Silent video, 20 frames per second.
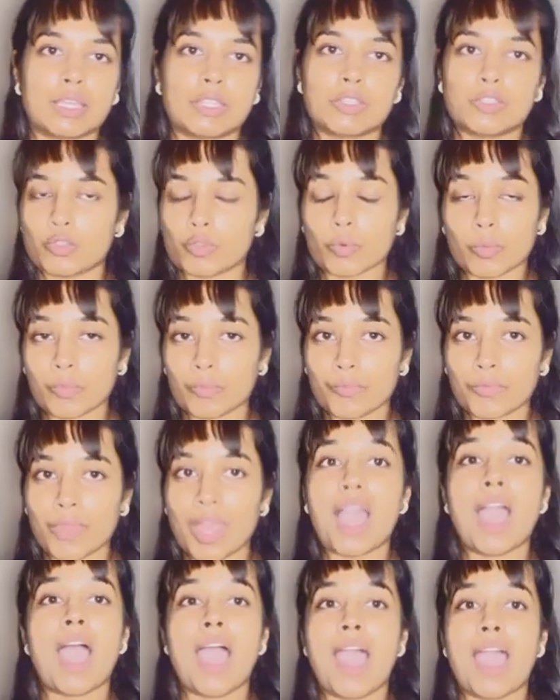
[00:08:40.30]
So
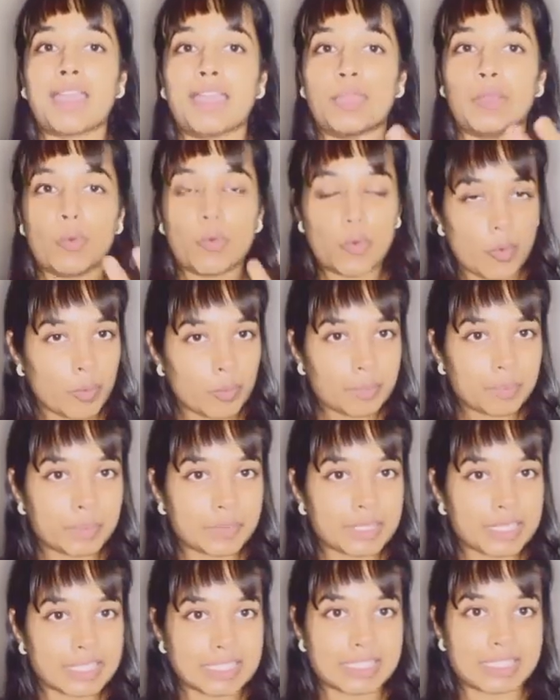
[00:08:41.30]
I hope
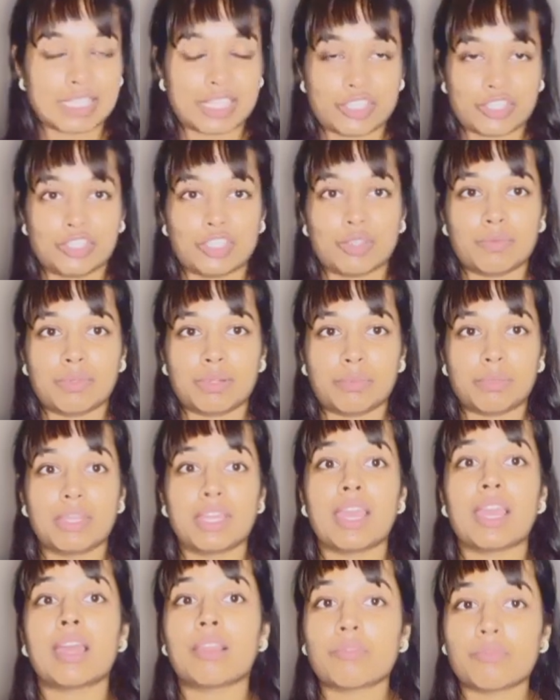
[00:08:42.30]
this session will be
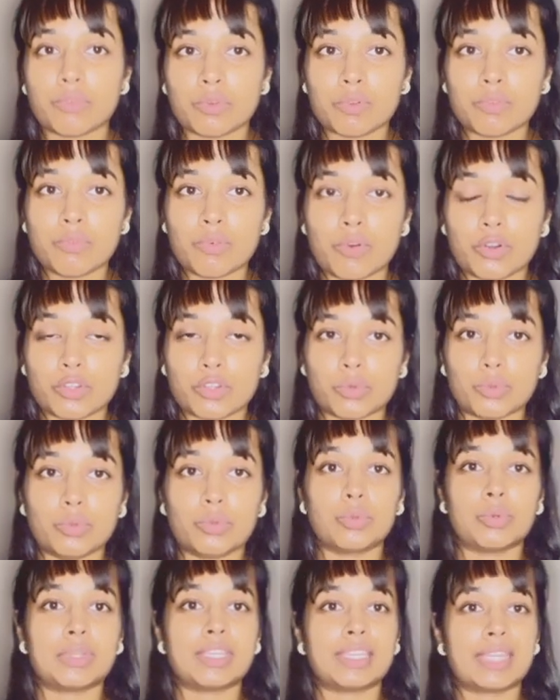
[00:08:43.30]
helpful for you
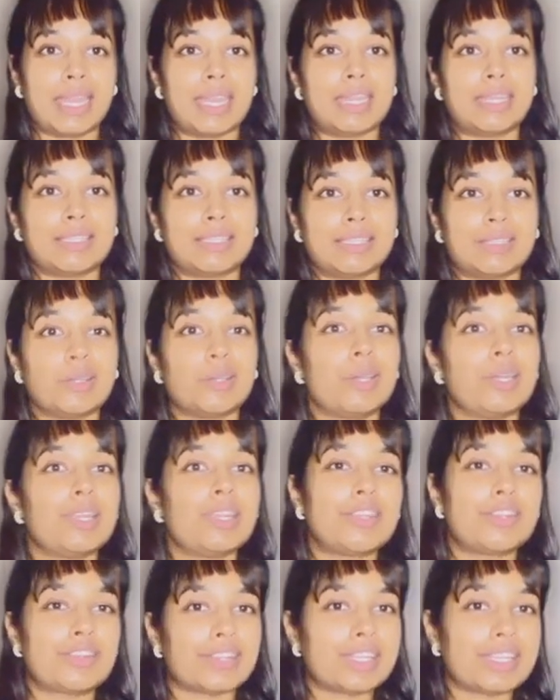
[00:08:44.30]
to get the
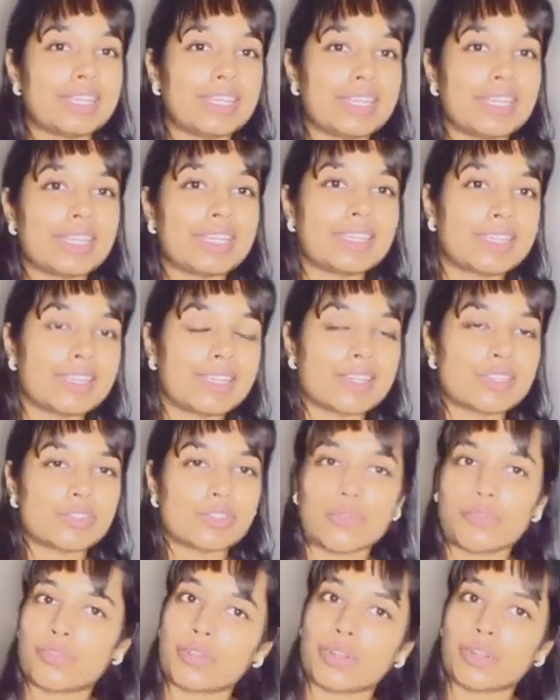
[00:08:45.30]
tricky areas
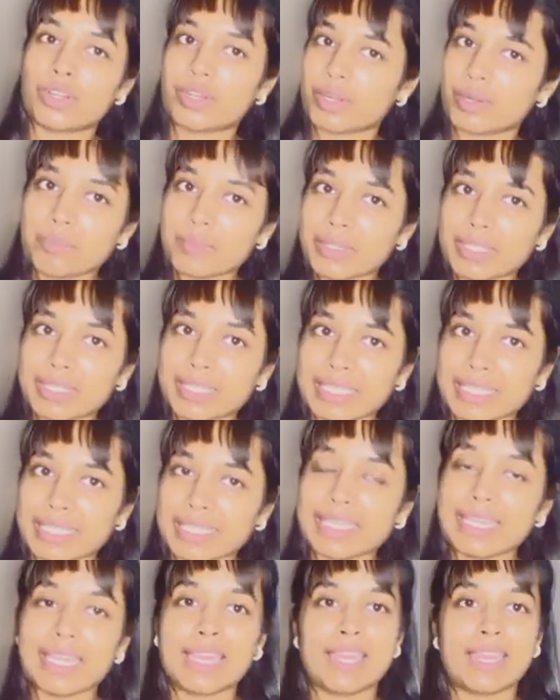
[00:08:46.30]
of your AAA
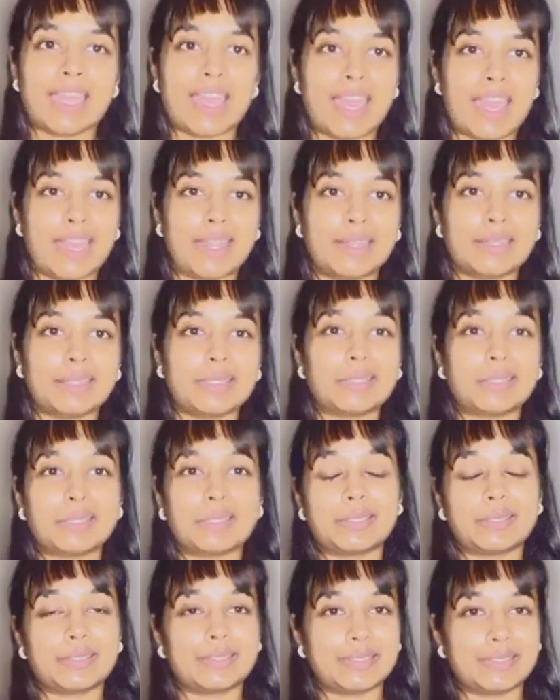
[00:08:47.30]
and
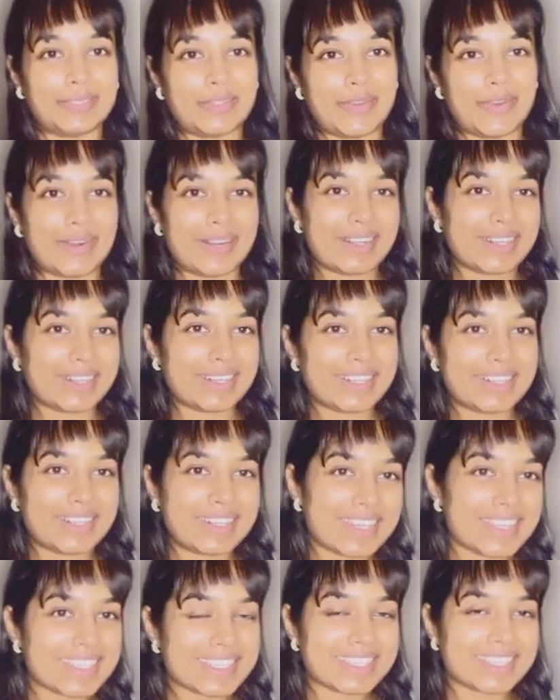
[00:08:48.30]
your
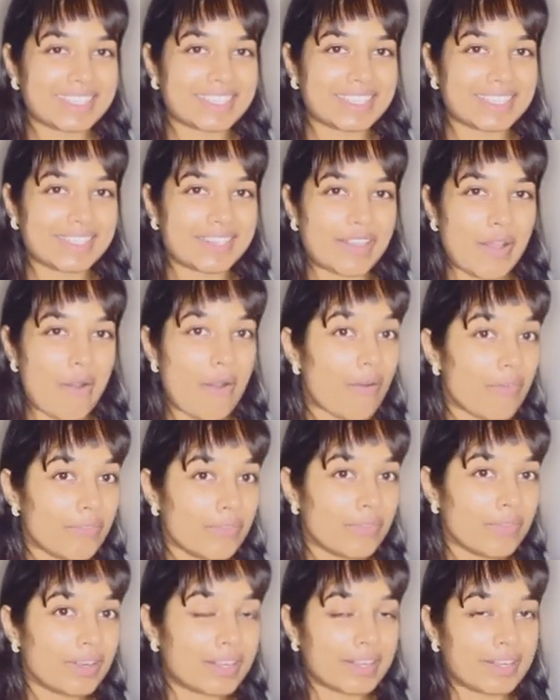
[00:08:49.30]
risk of
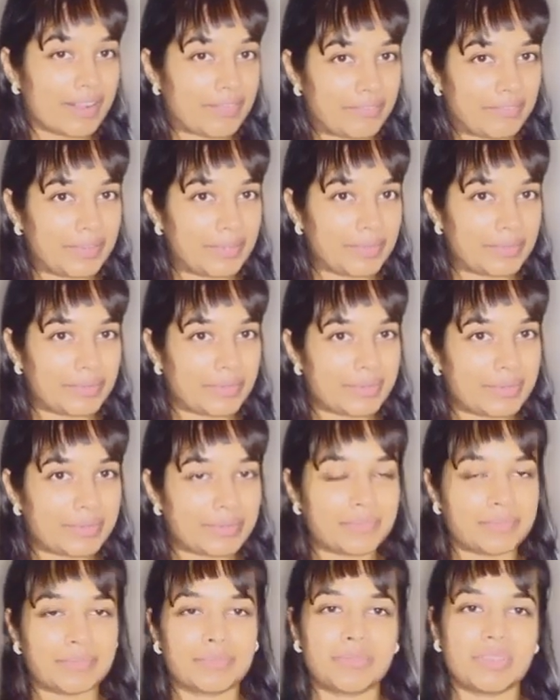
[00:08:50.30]
revenue,
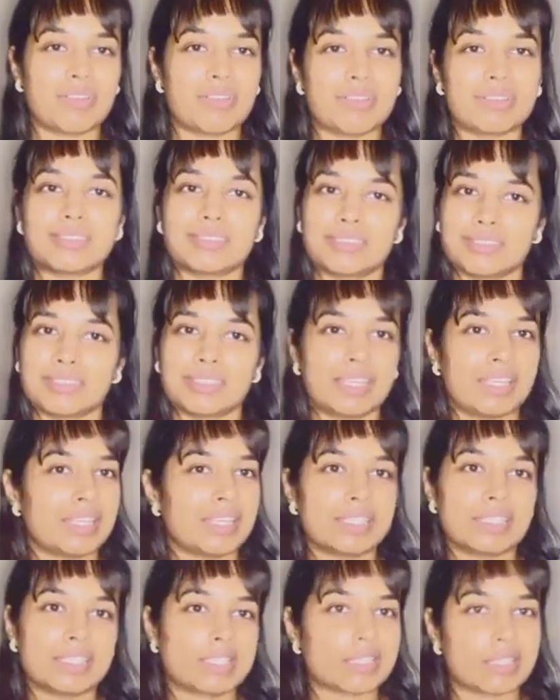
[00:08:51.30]
because
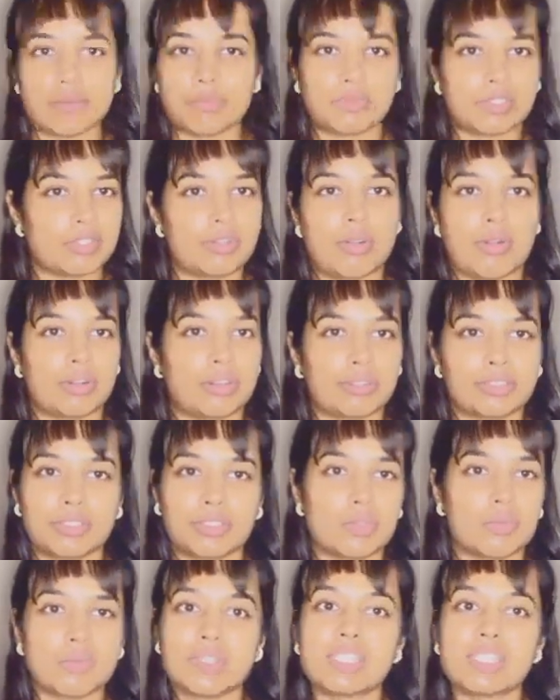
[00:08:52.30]
this comes a lot. You